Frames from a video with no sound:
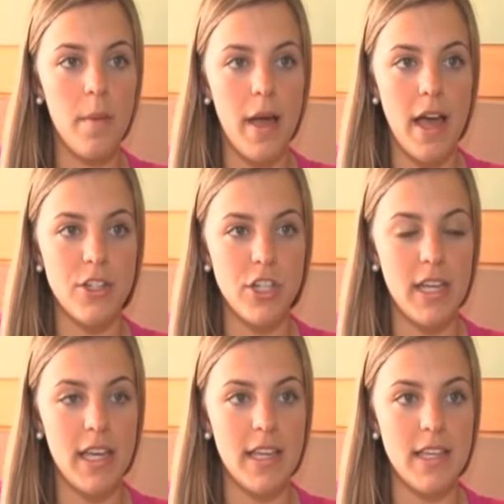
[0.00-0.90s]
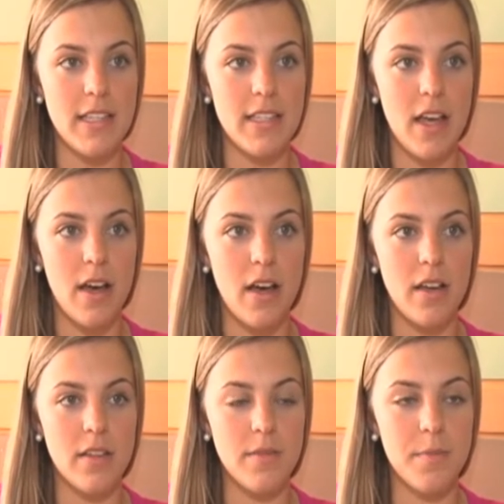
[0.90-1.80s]
Habashi is
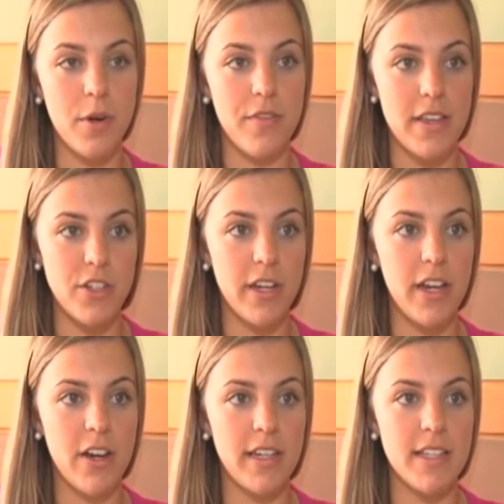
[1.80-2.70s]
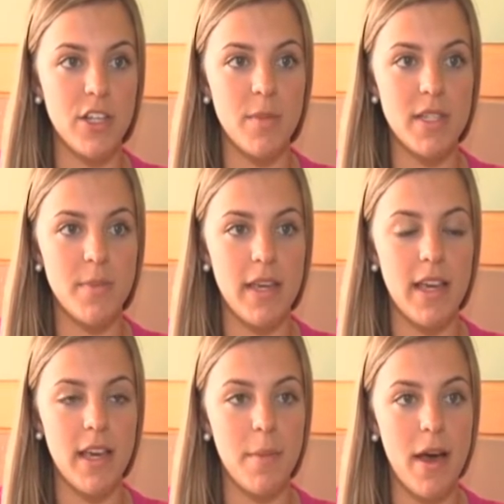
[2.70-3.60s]
a professor here, and he's going to be
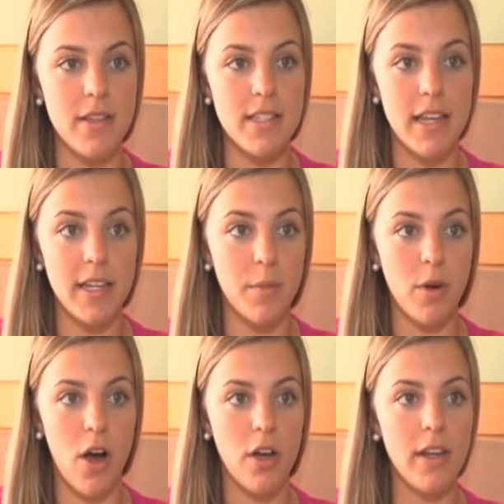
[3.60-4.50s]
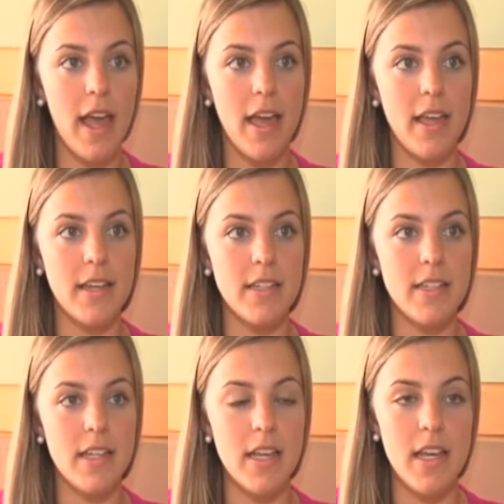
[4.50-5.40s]
speaking about studying abroad,
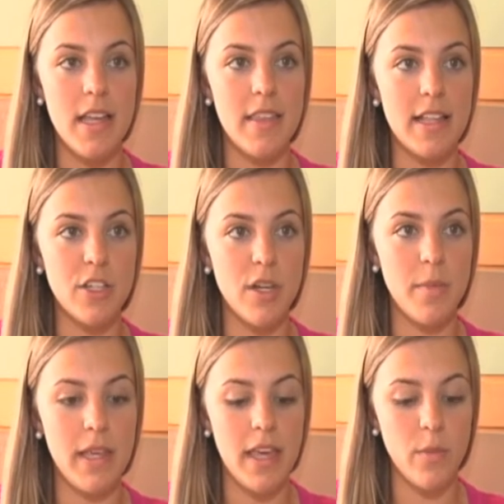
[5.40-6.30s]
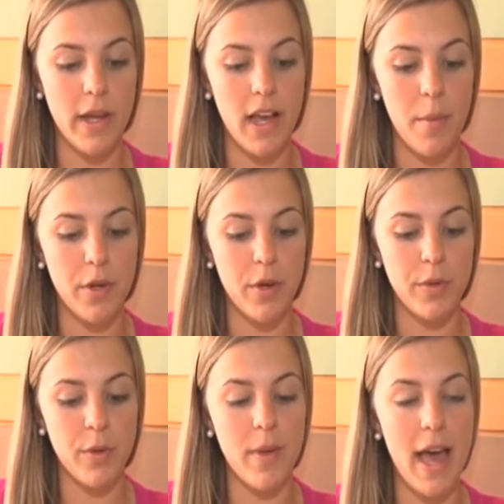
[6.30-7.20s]
and that's going to be in the Wicomico
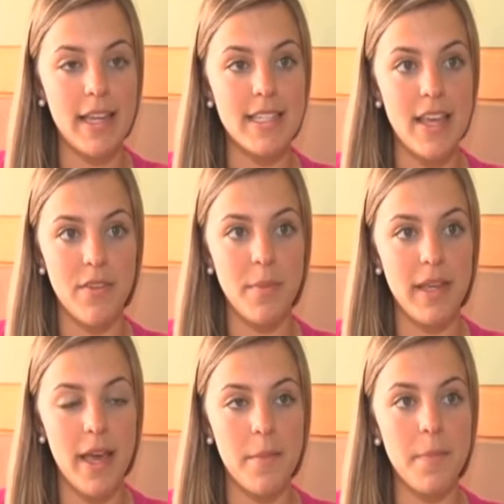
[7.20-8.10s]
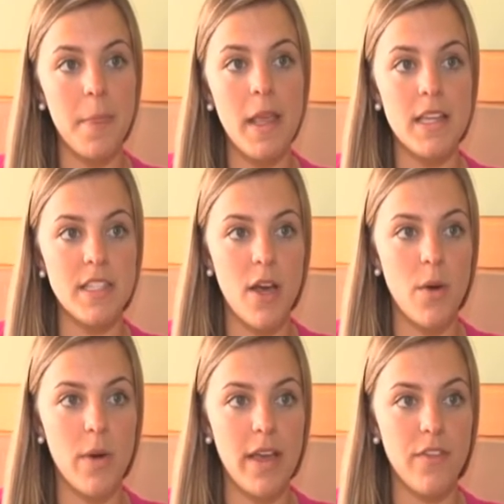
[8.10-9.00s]
Room at 7 p.m.
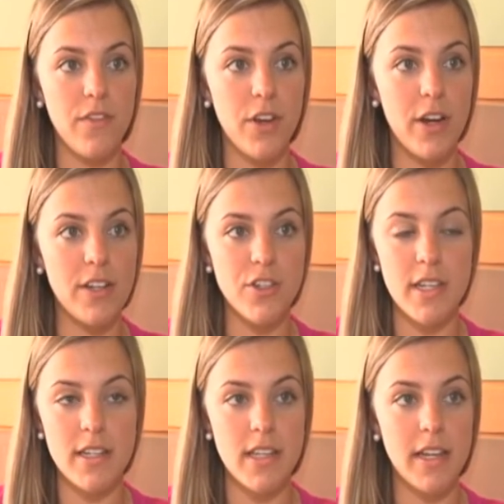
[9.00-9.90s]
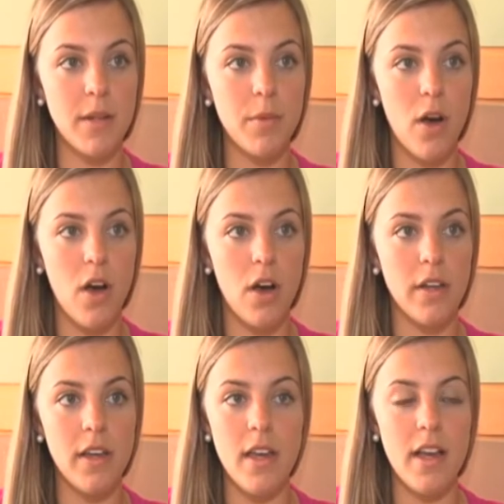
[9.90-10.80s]
So if you're interested in studying
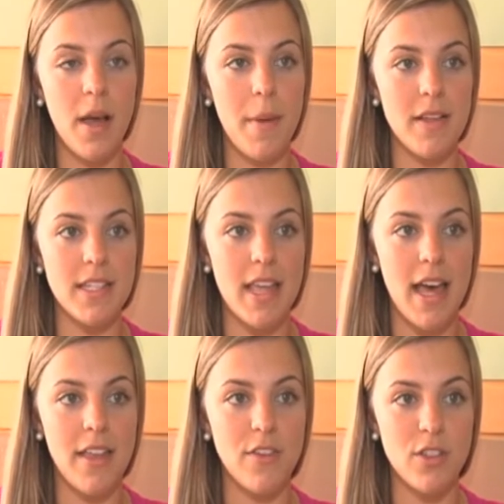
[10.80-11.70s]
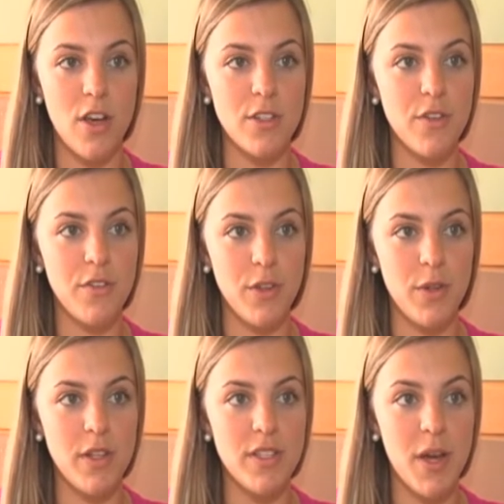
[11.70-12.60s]
abroad, come out to that, and there's also
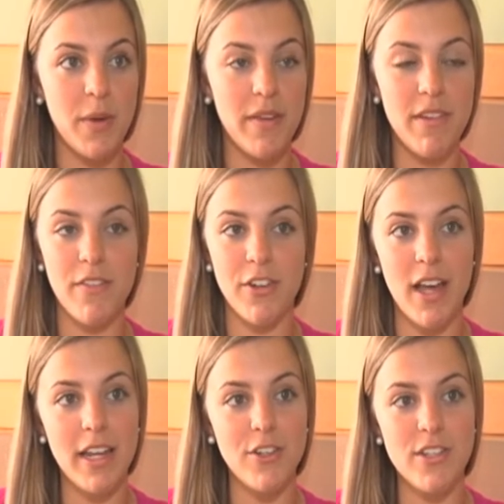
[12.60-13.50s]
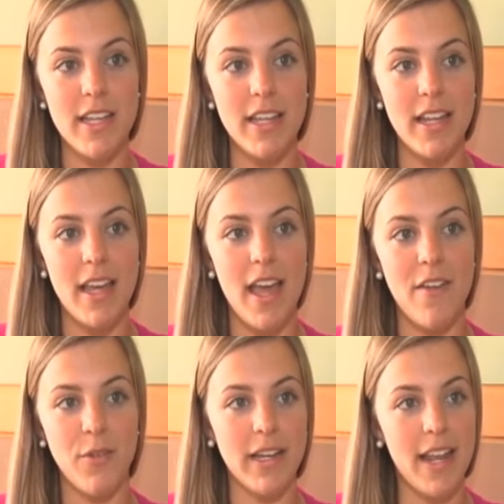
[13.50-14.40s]
food. So even if you're not interested,
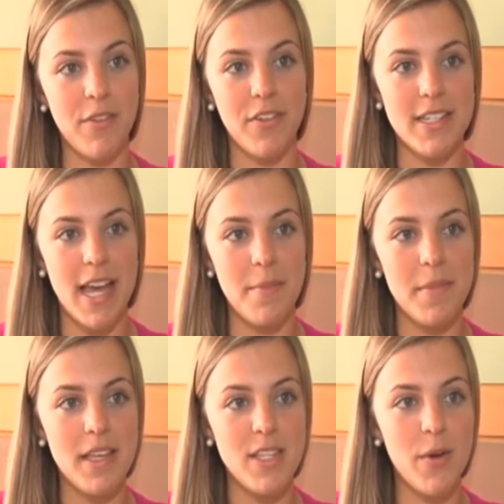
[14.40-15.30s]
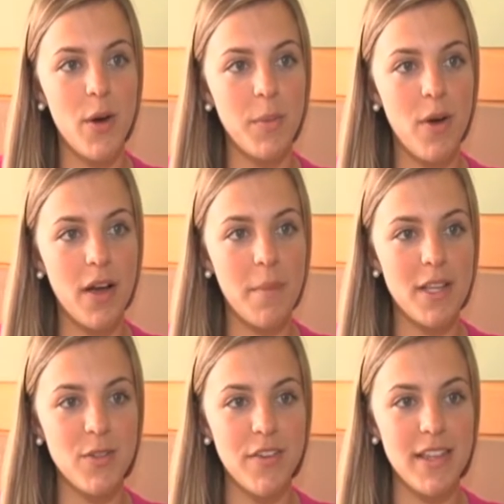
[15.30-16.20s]
everyone can have a fun time. So I hope you all come
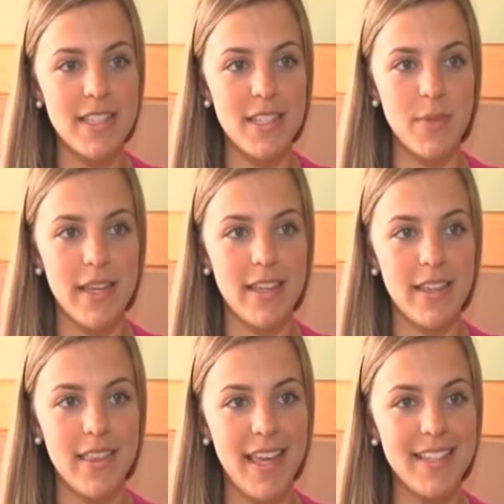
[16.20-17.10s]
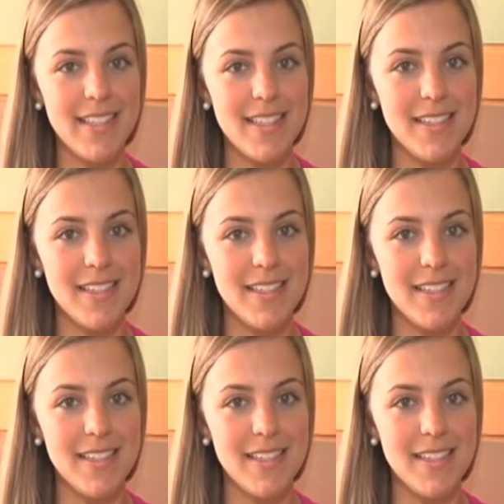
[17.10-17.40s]
out to our events this week. Thanks.